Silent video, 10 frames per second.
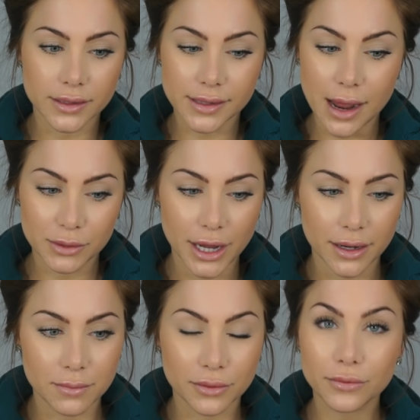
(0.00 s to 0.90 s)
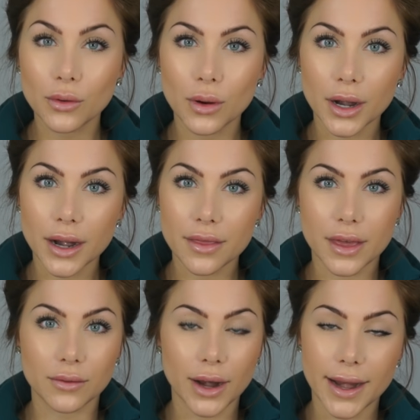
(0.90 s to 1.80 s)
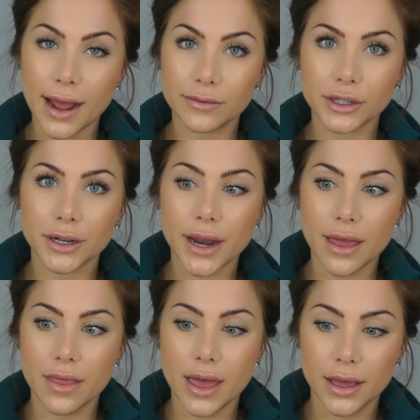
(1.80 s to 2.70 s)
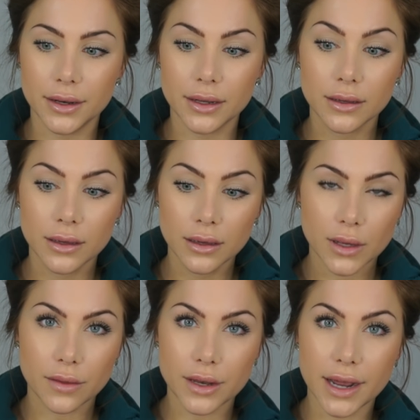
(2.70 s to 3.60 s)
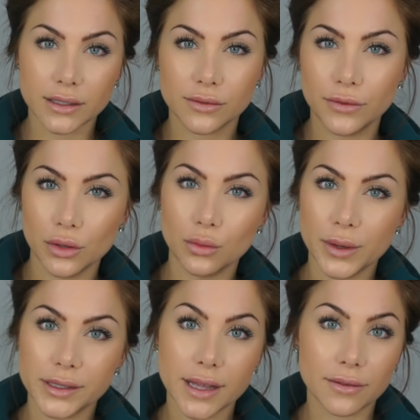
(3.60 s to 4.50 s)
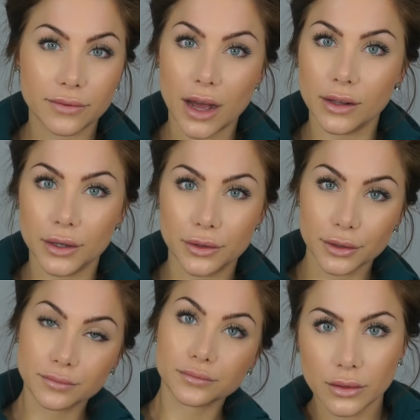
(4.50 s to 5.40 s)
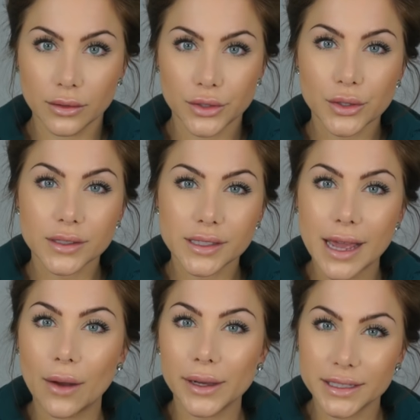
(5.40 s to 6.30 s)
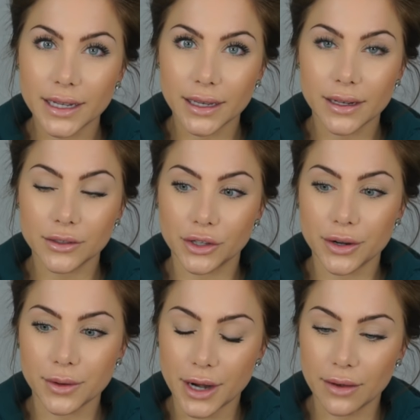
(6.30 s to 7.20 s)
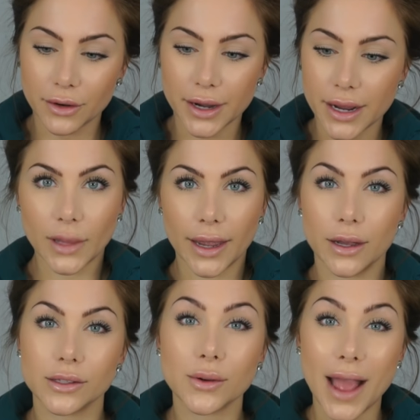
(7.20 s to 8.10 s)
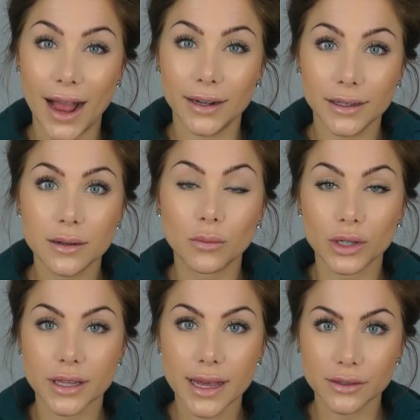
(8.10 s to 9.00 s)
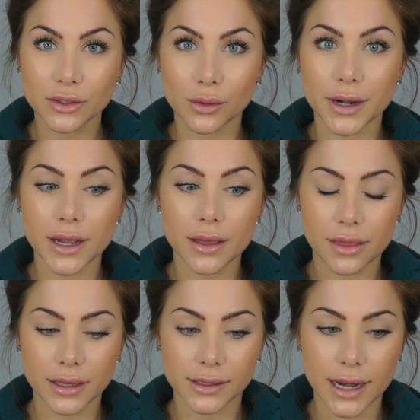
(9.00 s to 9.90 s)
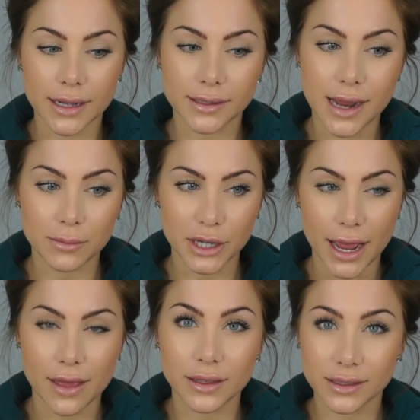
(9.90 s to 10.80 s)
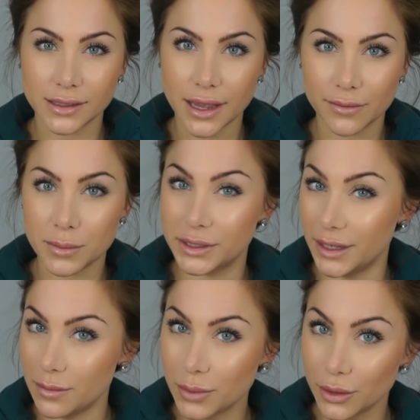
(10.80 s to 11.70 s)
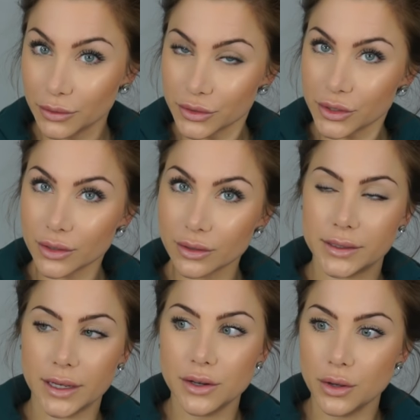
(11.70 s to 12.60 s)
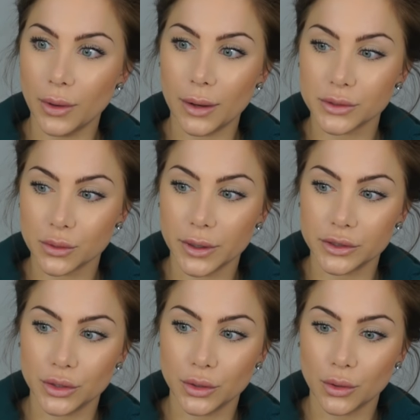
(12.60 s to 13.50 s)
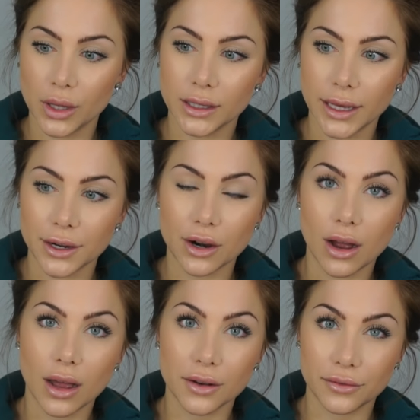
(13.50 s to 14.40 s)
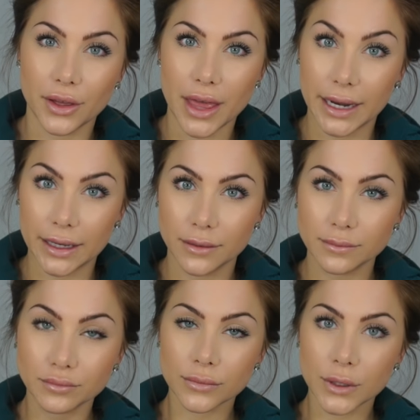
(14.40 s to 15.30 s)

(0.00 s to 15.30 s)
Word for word: Snapchatting before, then right after, and then the next few weeks that followed. So you can see how I did during recovery. I also added more to that story, things that I Snapchat and then saved but didn't post because I knew I was going to later on fill that in.